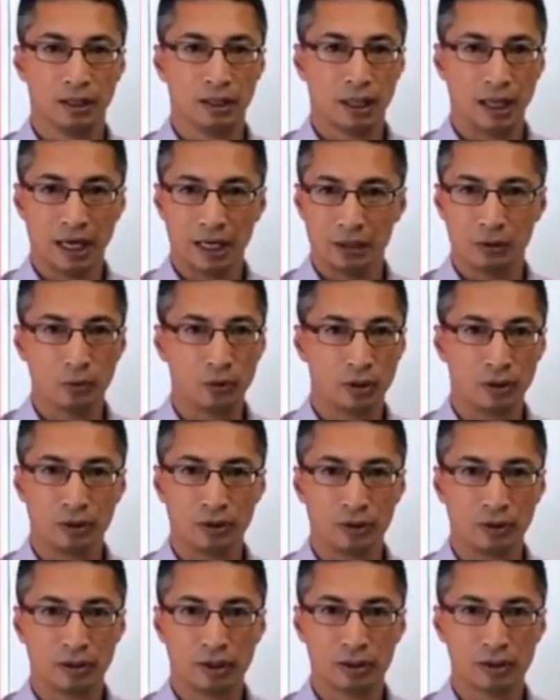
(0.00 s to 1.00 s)
Outlook
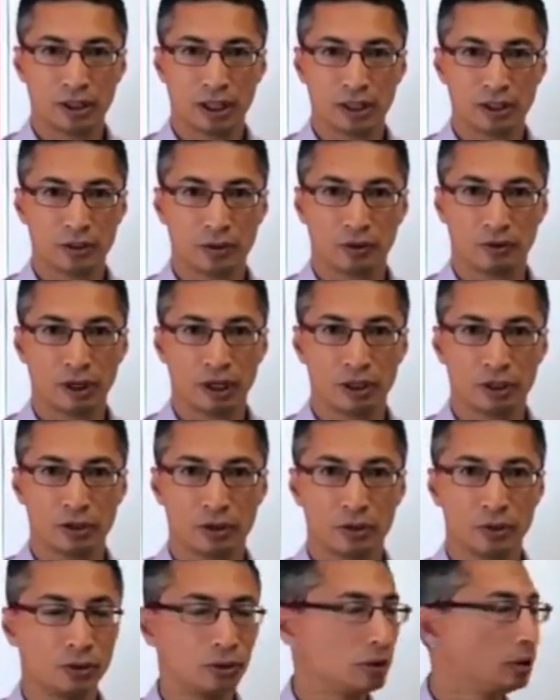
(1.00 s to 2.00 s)
is also a great
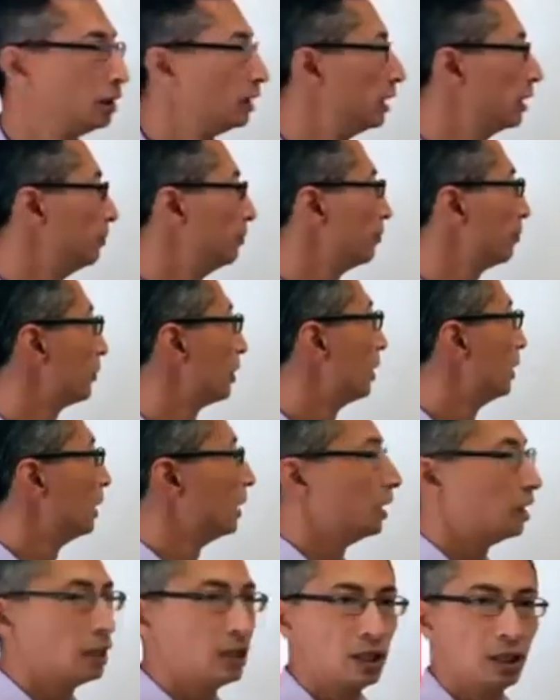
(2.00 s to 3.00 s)
tool.
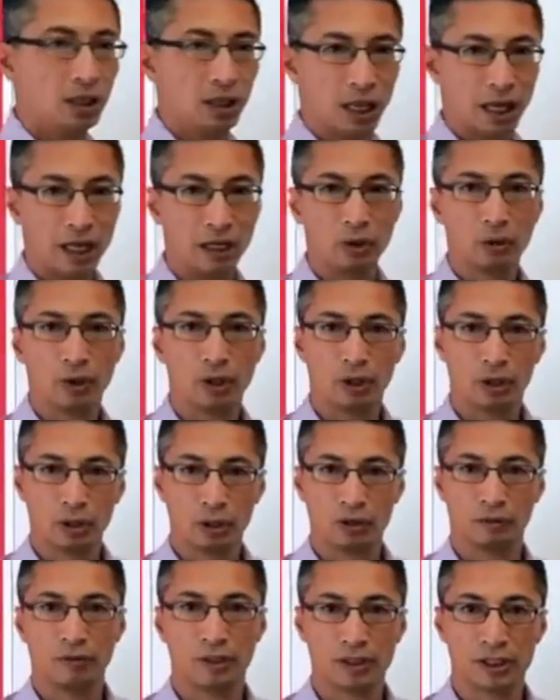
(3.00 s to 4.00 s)
In Outlook and a
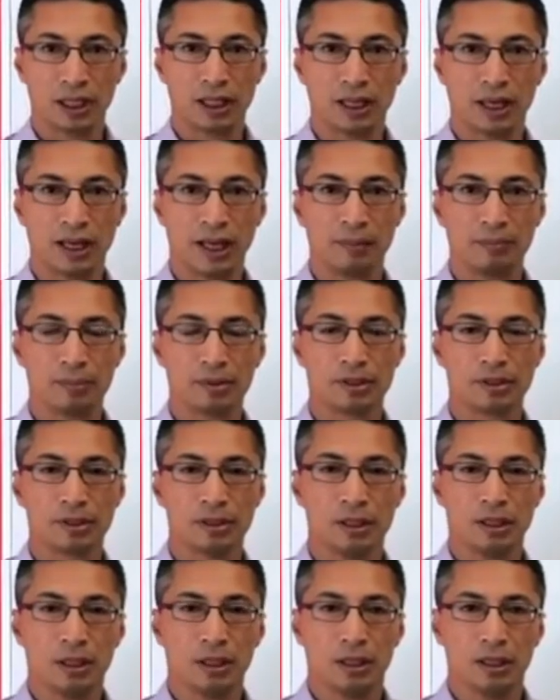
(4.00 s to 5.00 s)
lot of these other
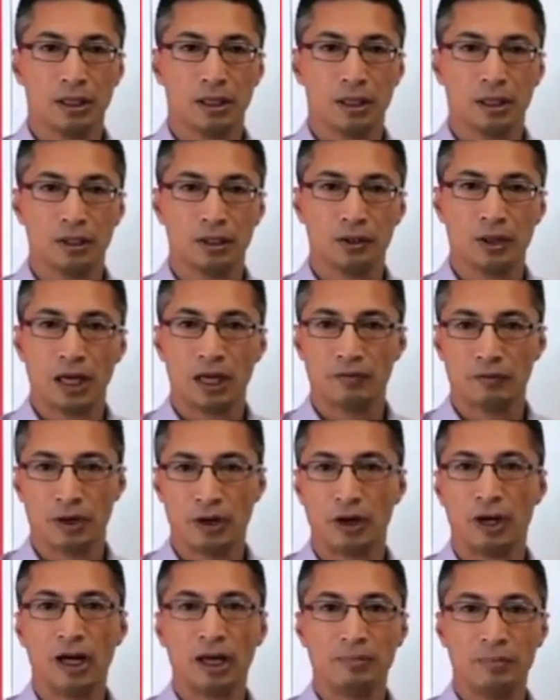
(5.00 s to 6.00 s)
apps, you have
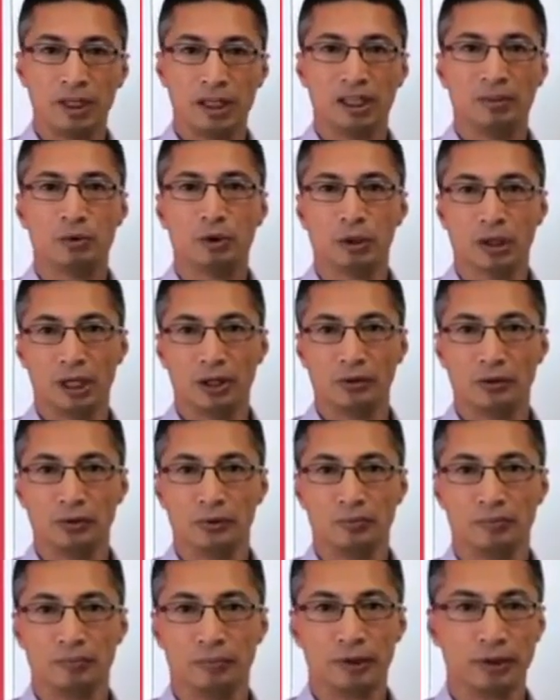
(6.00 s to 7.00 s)
high, medium or low.
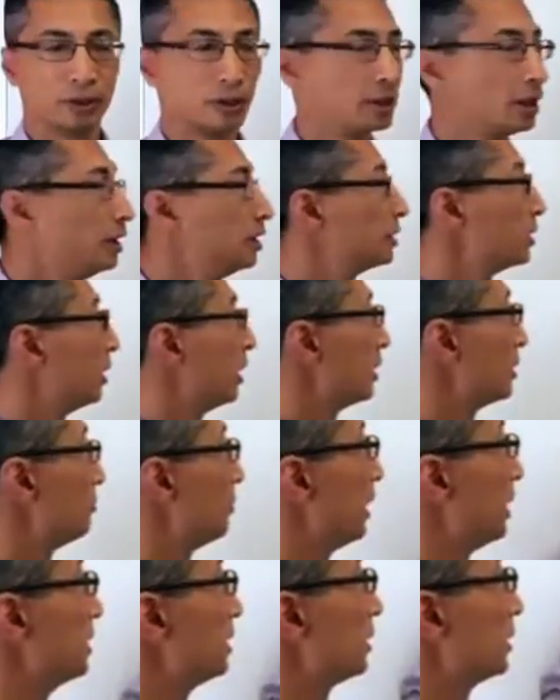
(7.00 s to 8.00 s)
Okay, so that's
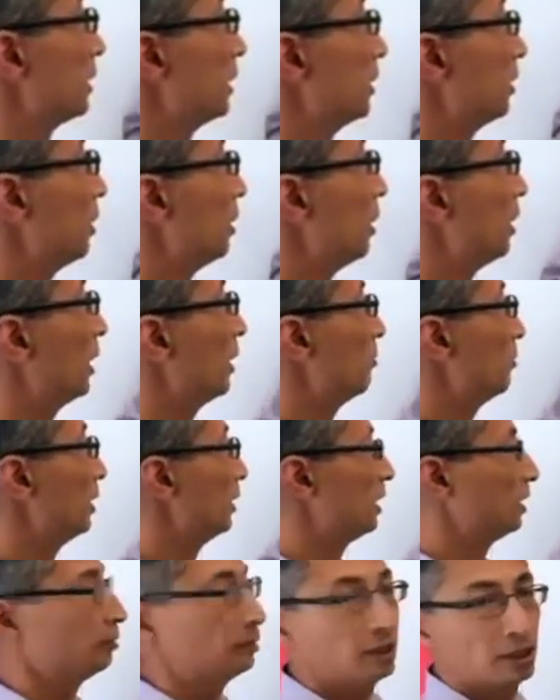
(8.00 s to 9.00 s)
basically high,
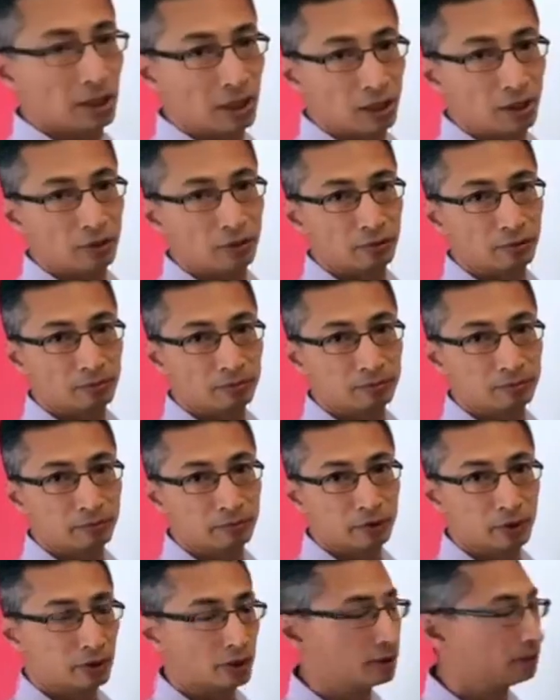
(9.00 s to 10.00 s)
medium and low.
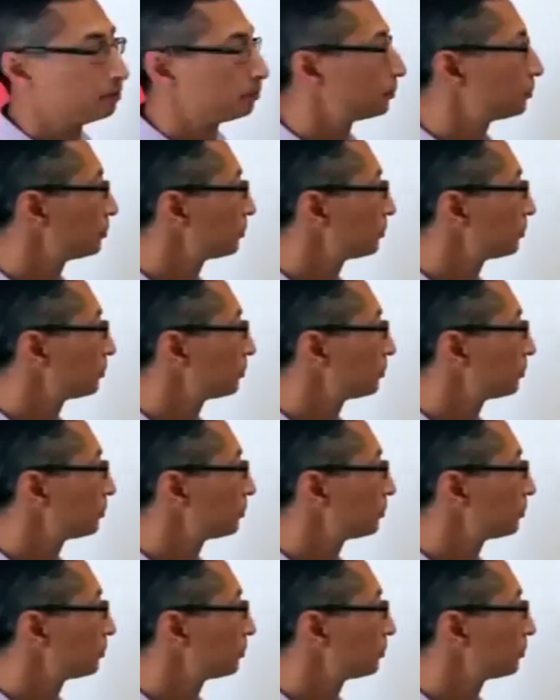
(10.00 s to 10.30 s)
All right.